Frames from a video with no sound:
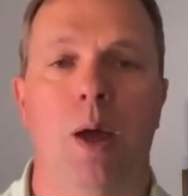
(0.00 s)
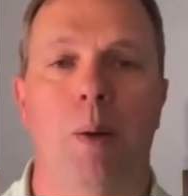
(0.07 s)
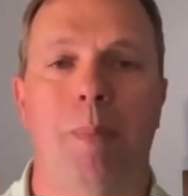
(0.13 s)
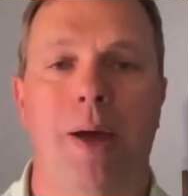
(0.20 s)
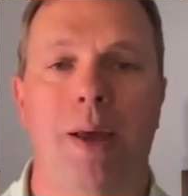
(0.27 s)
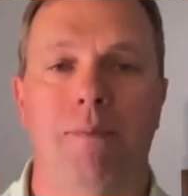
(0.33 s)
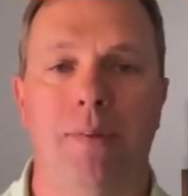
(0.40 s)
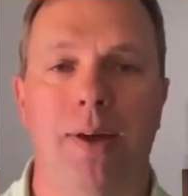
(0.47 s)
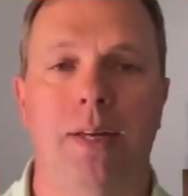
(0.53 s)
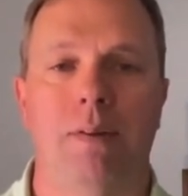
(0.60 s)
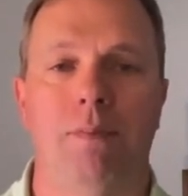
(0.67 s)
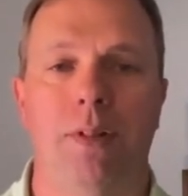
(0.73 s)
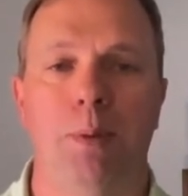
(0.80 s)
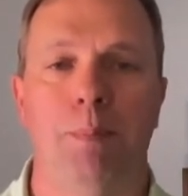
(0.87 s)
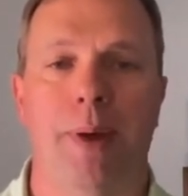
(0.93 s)
By
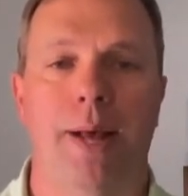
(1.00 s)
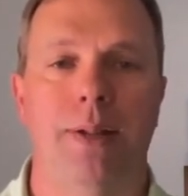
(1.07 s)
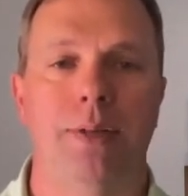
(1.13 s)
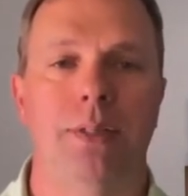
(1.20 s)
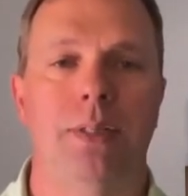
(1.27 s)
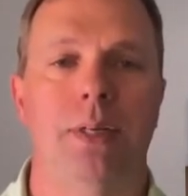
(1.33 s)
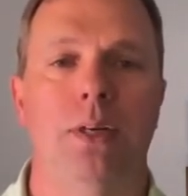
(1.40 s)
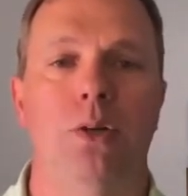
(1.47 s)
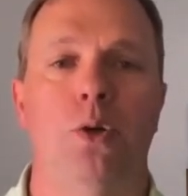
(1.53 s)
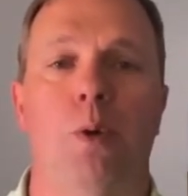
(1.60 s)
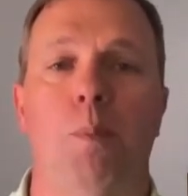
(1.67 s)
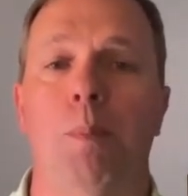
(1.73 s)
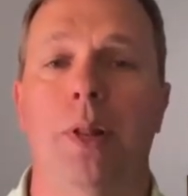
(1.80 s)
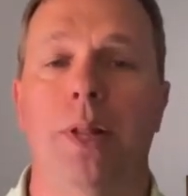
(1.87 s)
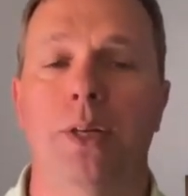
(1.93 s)
effectively balancing your
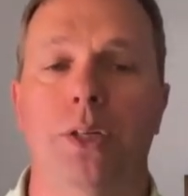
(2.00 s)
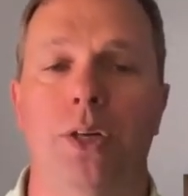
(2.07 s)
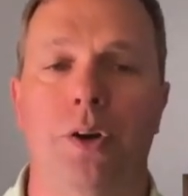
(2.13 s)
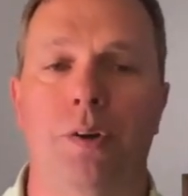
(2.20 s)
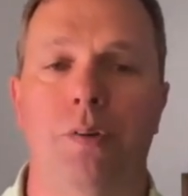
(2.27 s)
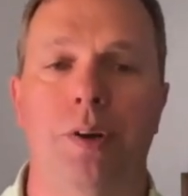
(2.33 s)
military